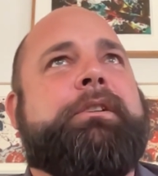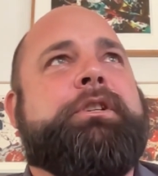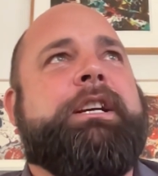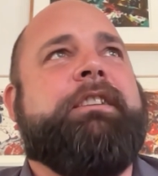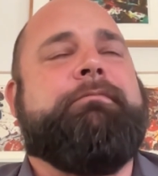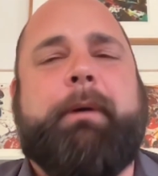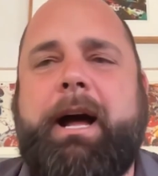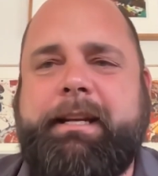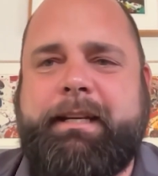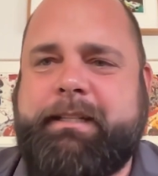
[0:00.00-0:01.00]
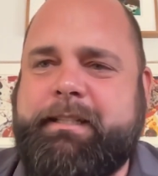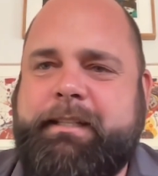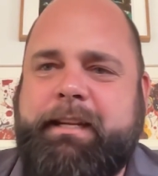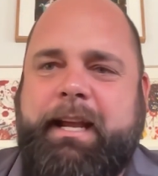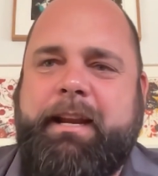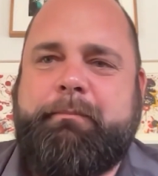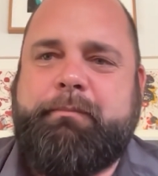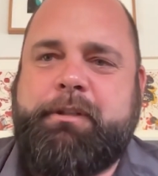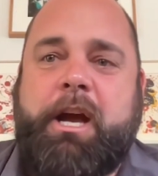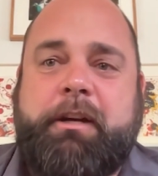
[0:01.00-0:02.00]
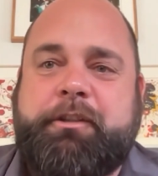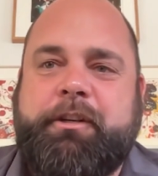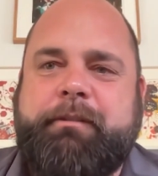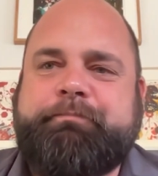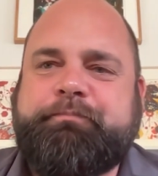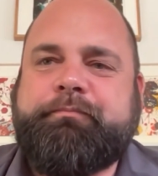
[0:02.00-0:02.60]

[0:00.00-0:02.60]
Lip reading: chief botanist and doctor,